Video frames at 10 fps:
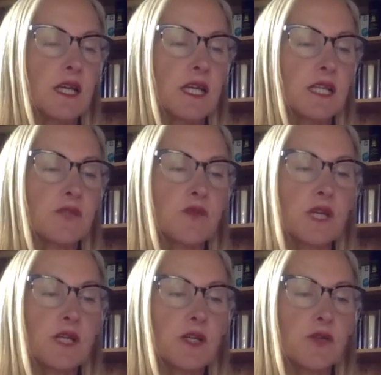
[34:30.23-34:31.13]
He's
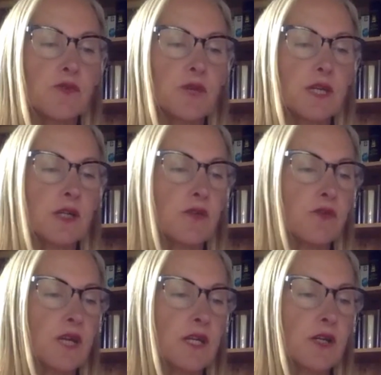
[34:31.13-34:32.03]
Franco, Franco,
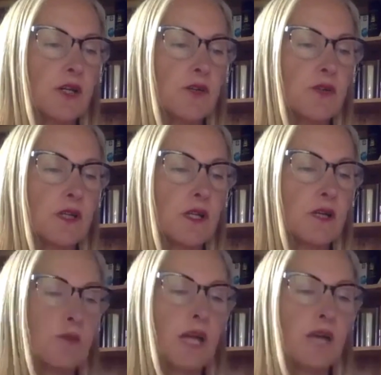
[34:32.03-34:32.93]
Franco.
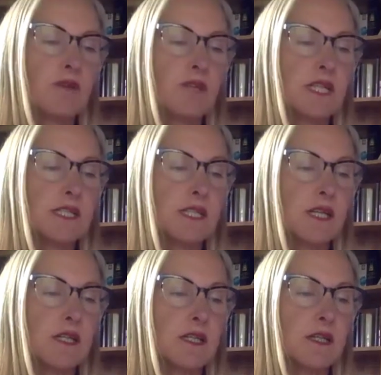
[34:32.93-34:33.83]
We have a leader.